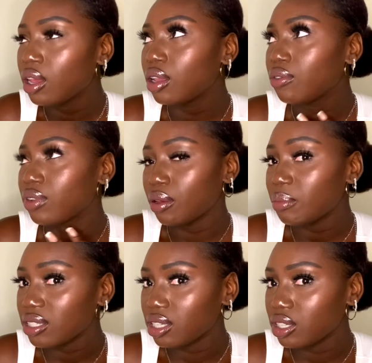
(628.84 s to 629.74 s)
via
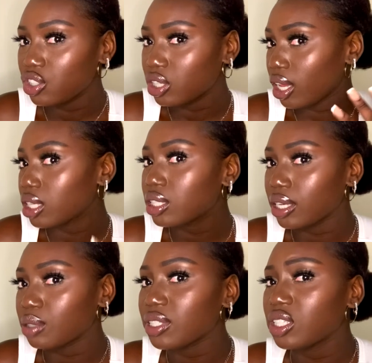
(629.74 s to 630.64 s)
message, like
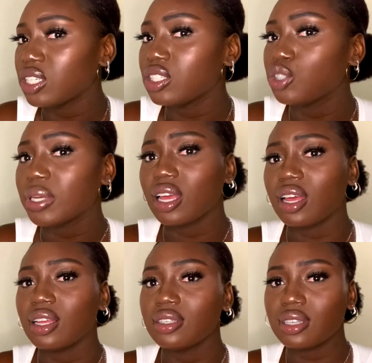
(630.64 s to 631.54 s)
text message,
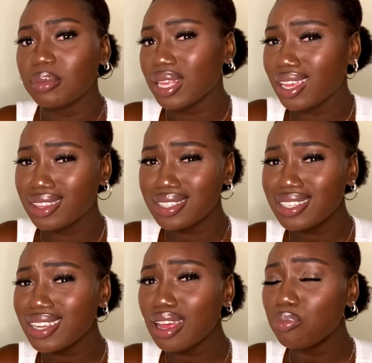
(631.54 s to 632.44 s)
because I'm like, this
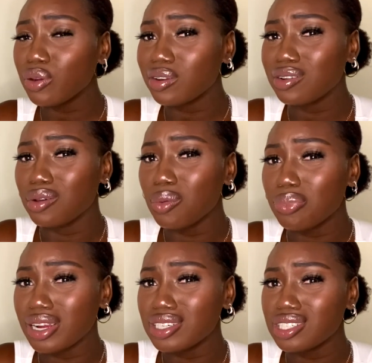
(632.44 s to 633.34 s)
nigga not putting no
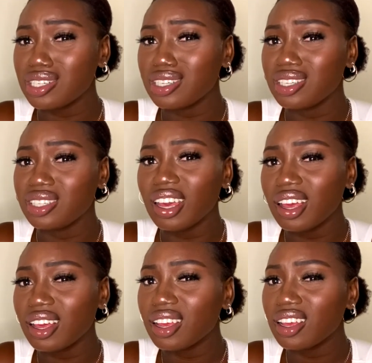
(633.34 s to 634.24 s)
pressure,
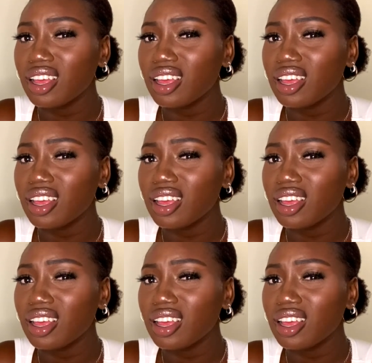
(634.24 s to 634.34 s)
yuck.